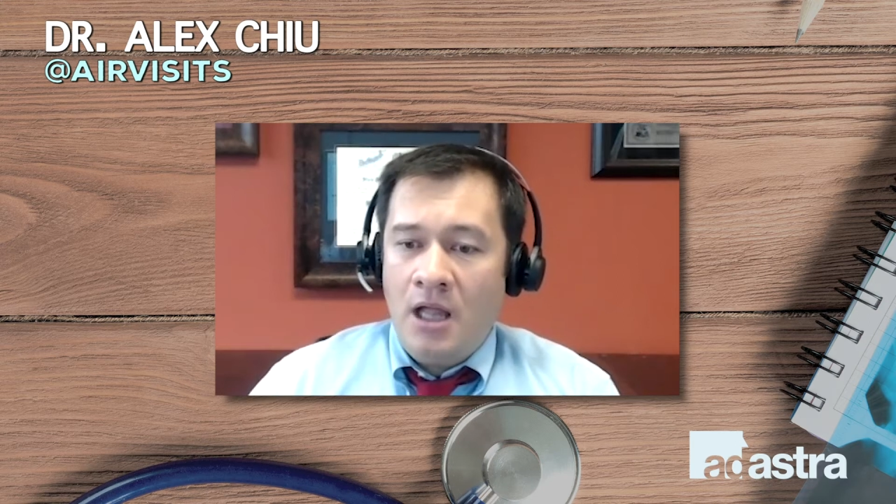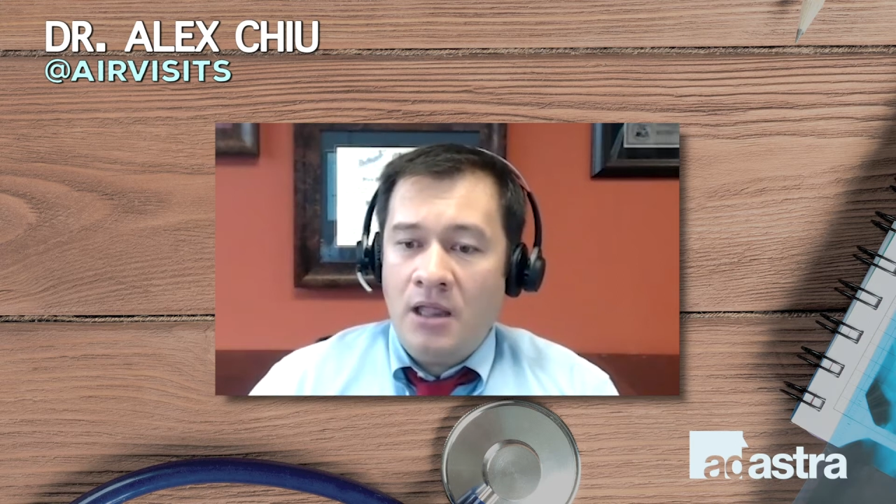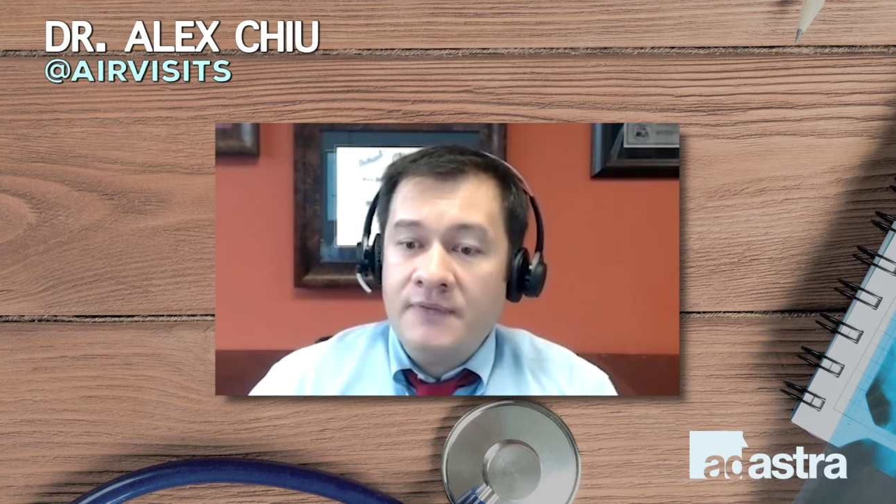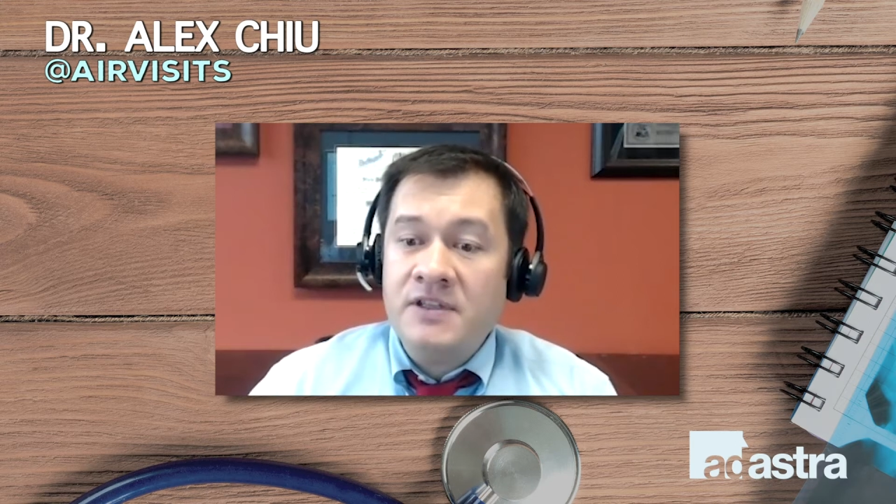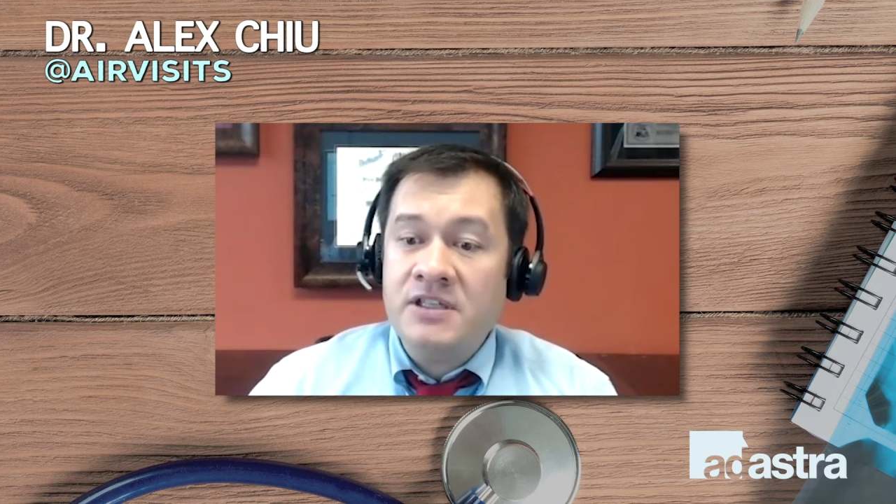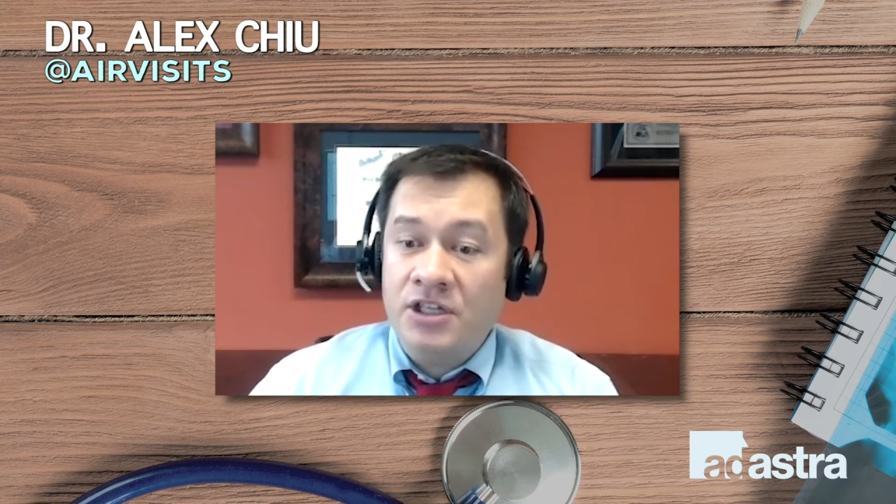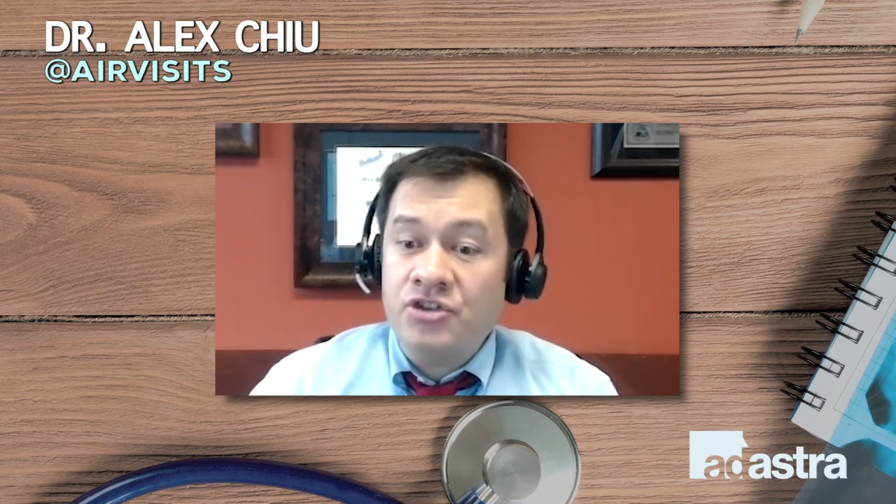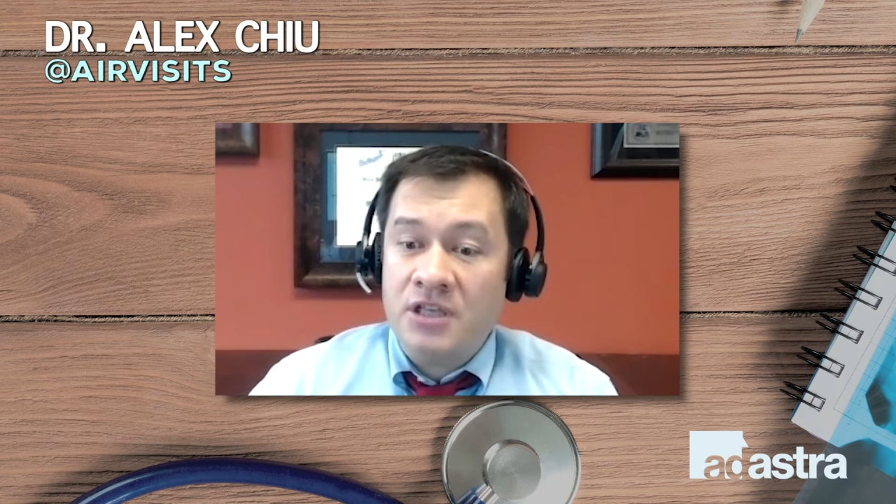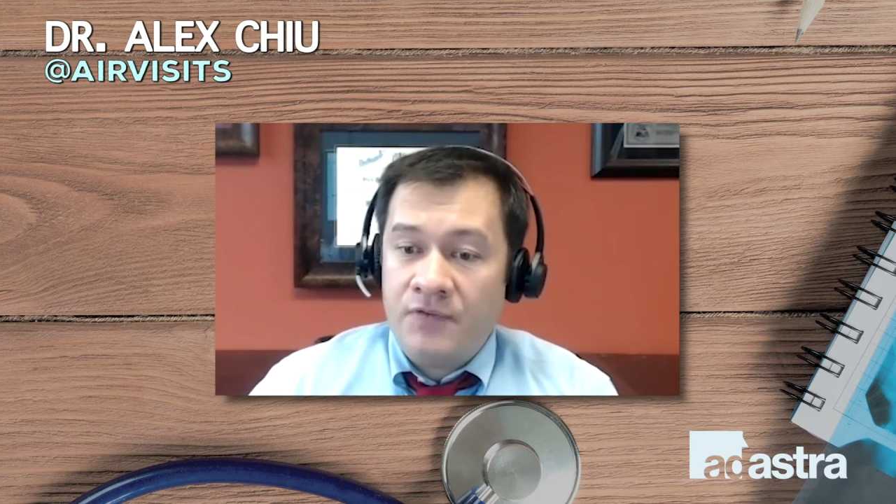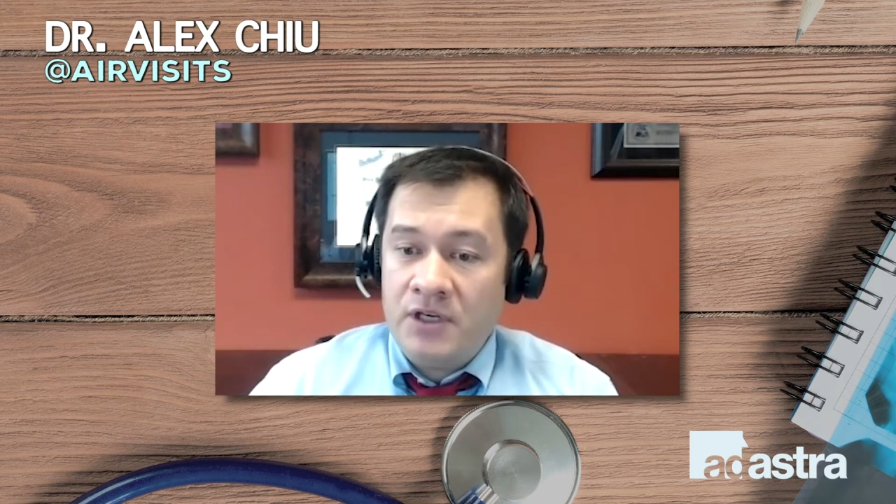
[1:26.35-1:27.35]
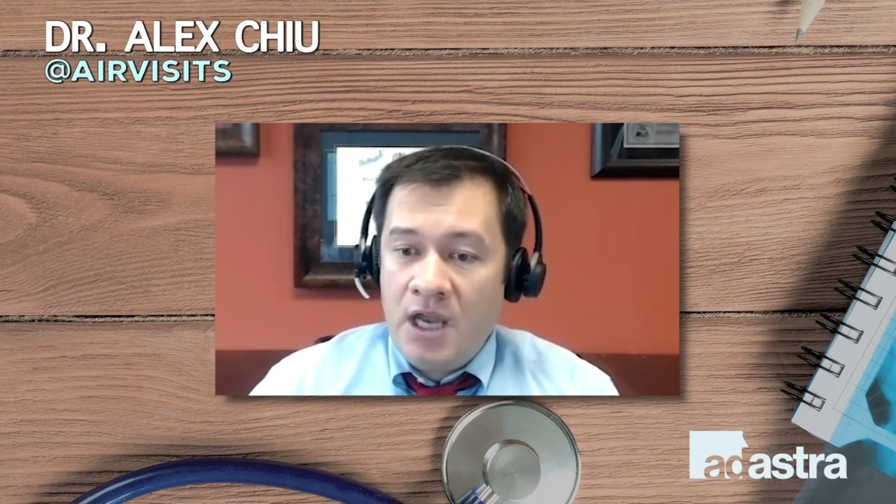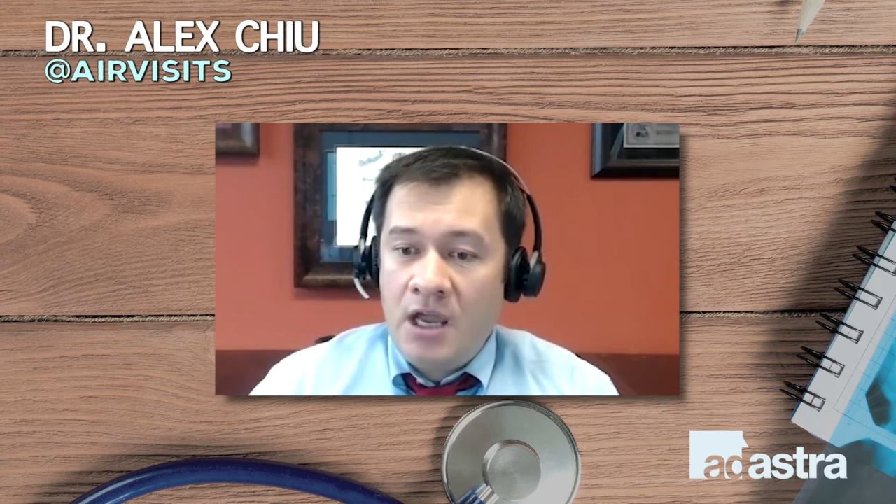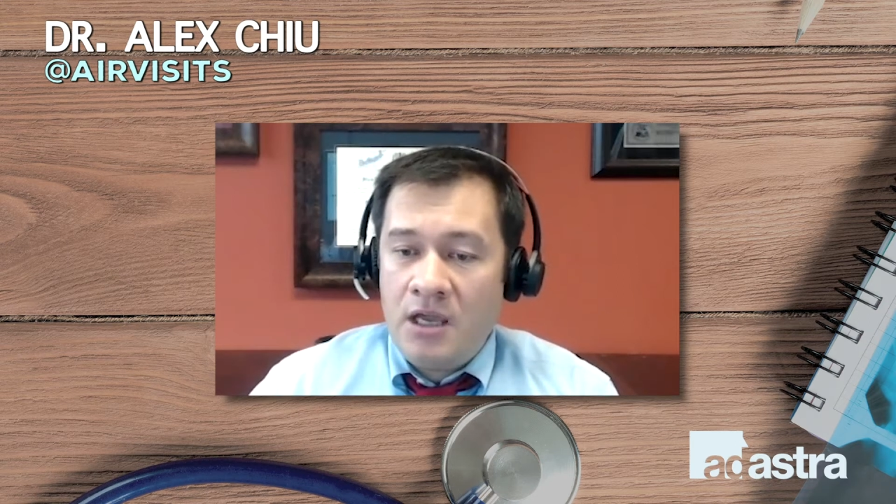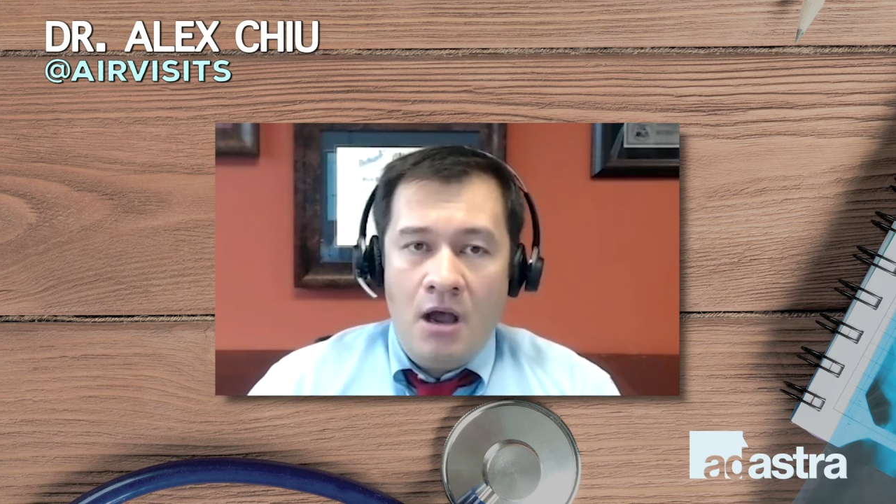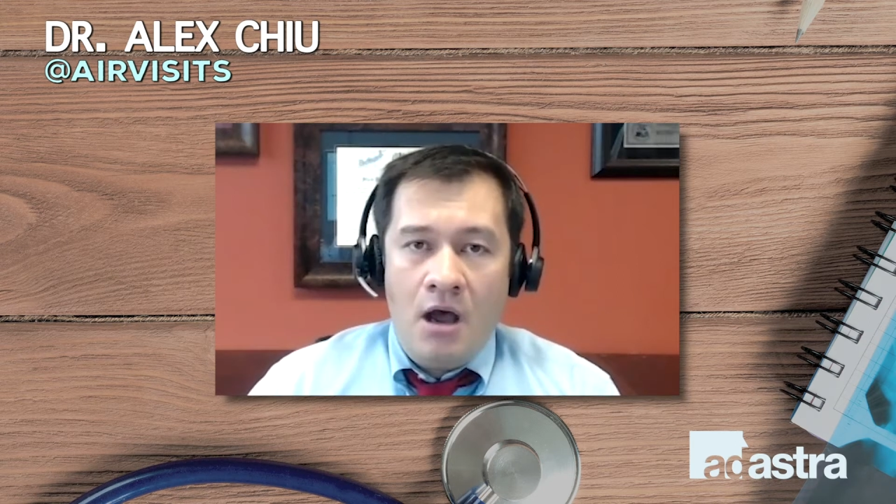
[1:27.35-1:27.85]
a lot of decisions every
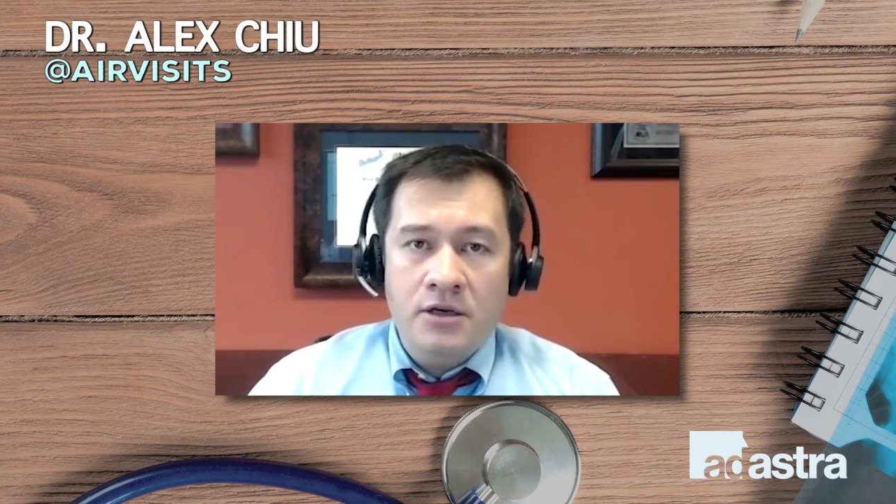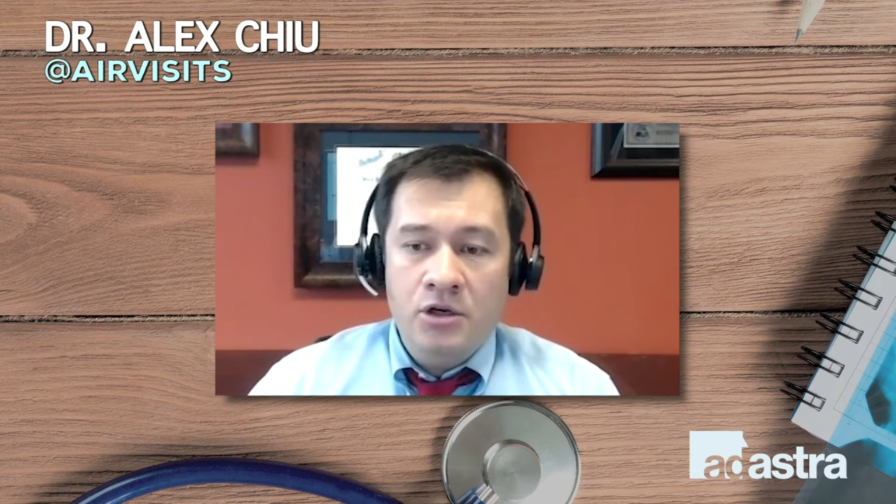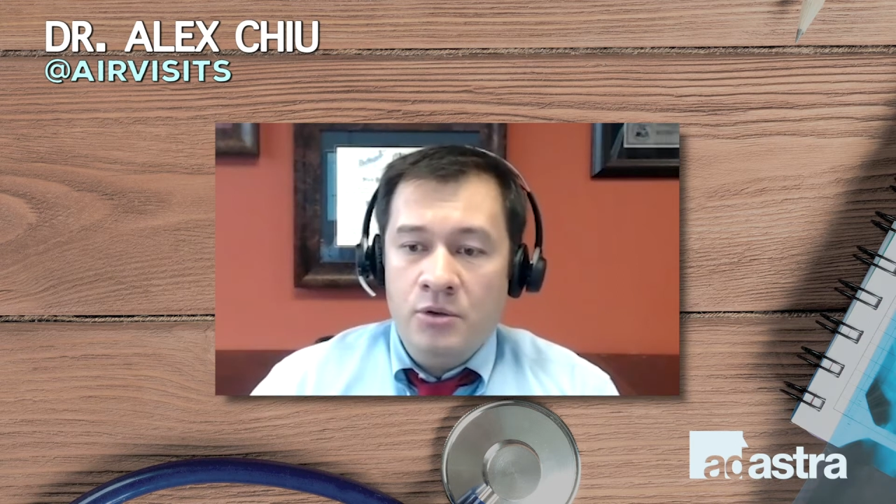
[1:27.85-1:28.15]
day on